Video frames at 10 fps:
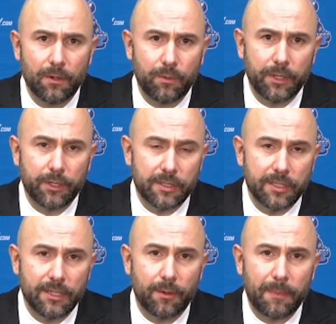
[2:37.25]
We could
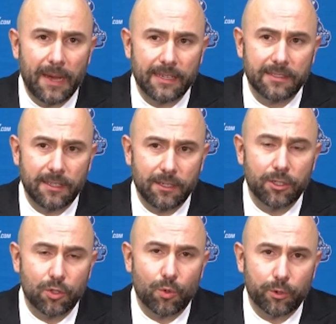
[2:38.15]
see in the past that he
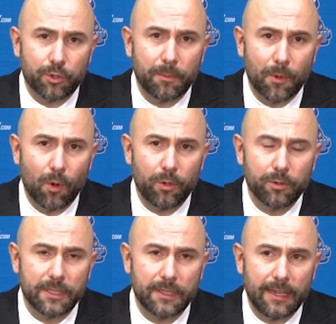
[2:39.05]
could score some
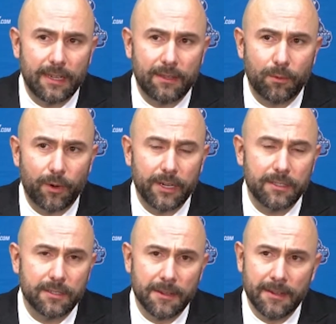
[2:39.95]
goals. And
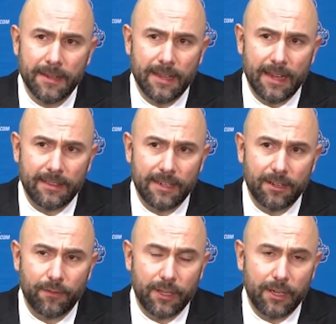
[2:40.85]
Reichs, at the end
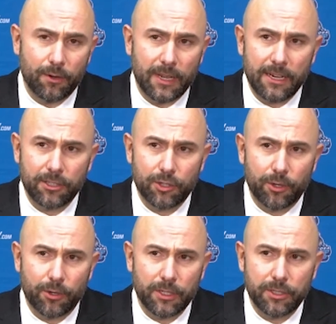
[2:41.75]
of the year last year,
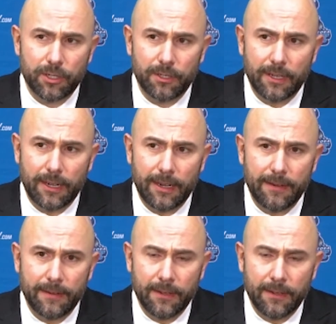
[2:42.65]
Christian,